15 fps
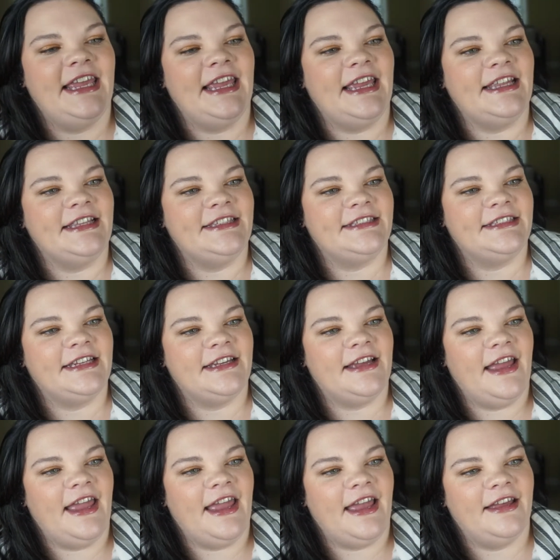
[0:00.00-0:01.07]
It's
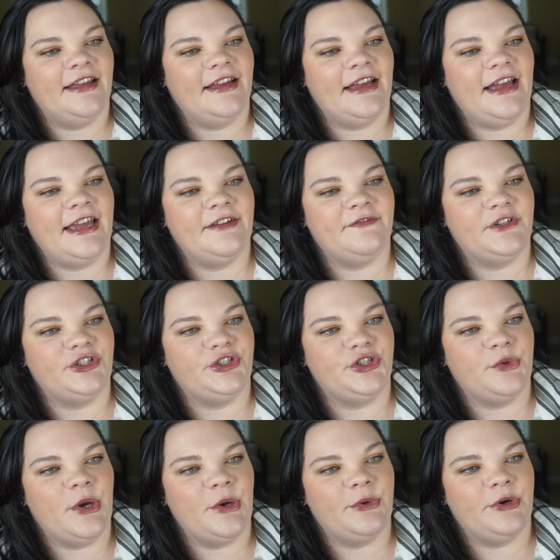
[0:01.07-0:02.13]
kind of a
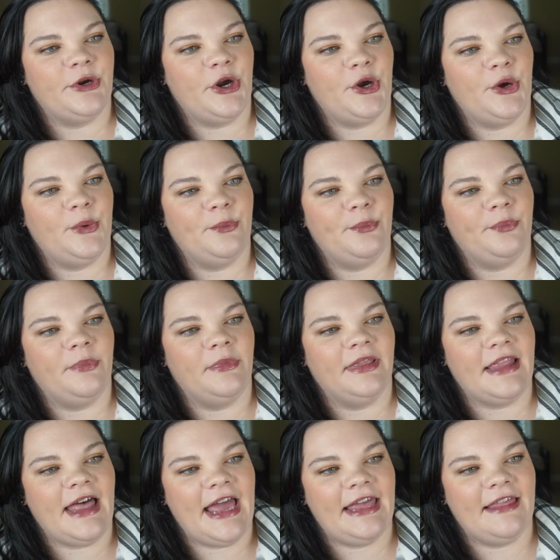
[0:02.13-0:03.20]
duochrome,
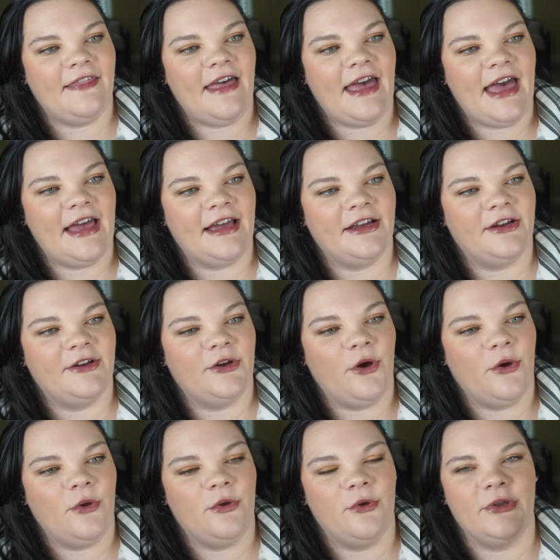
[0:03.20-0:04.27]
lilac,
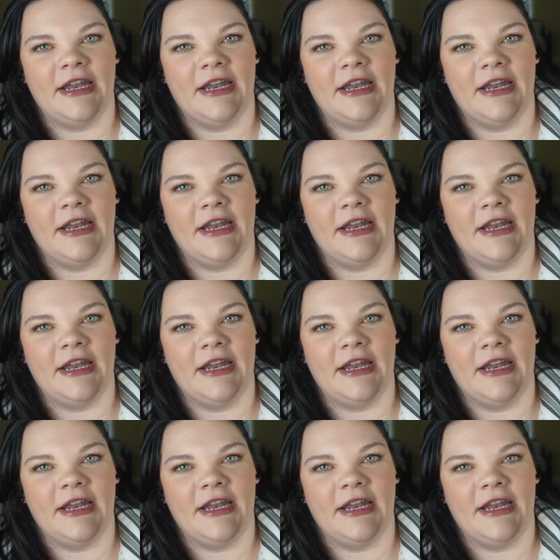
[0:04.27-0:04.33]
gold.